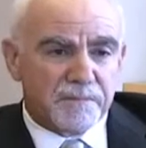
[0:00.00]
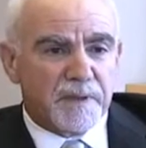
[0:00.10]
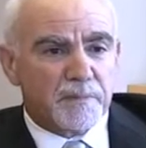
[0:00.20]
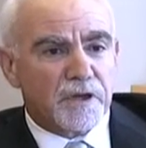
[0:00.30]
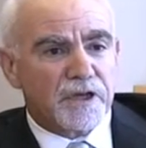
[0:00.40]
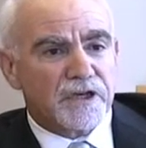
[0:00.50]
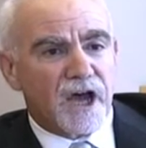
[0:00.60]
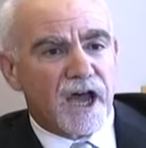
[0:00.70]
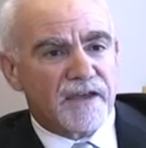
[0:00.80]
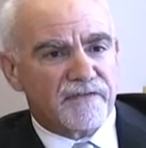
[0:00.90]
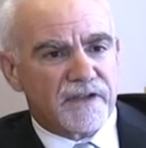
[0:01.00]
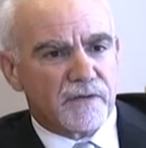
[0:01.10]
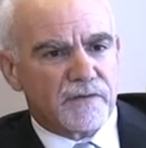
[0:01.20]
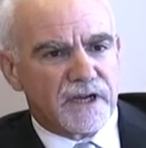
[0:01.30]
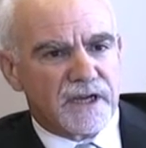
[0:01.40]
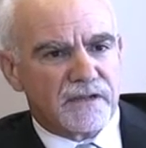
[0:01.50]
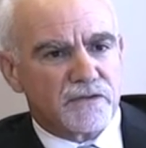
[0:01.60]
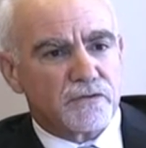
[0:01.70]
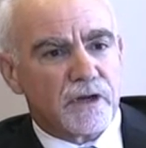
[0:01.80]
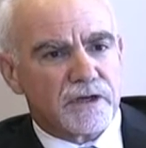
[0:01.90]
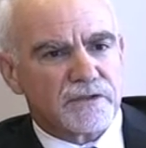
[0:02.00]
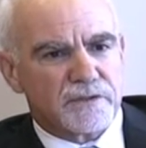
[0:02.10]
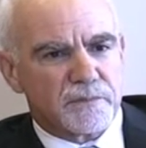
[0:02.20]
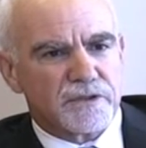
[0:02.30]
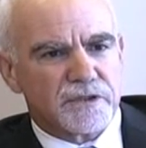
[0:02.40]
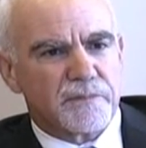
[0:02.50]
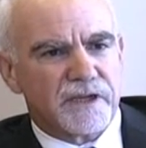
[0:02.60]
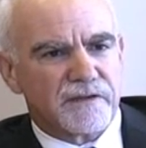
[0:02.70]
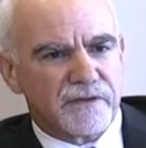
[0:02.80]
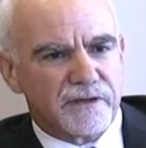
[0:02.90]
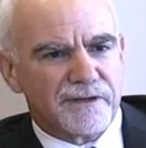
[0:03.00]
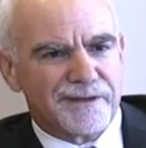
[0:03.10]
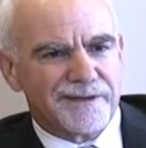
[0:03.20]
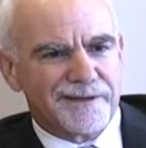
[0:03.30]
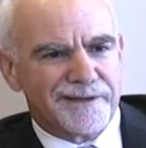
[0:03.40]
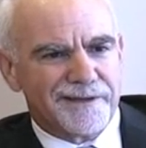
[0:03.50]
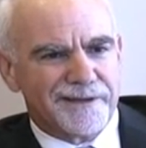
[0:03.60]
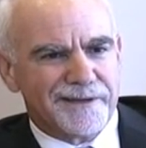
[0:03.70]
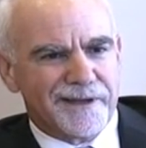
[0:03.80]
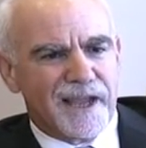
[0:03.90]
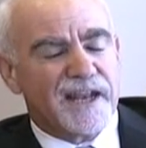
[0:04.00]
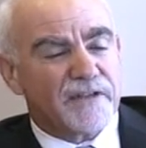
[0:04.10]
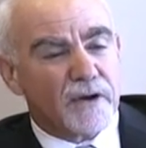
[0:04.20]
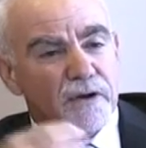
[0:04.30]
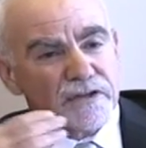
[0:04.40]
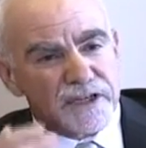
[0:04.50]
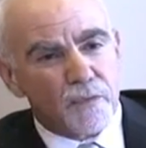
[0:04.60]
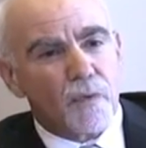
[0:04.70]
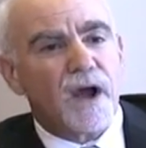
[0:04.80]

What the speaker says: People can die if they don't take the drugs they're supposed to be given. And if they don't understand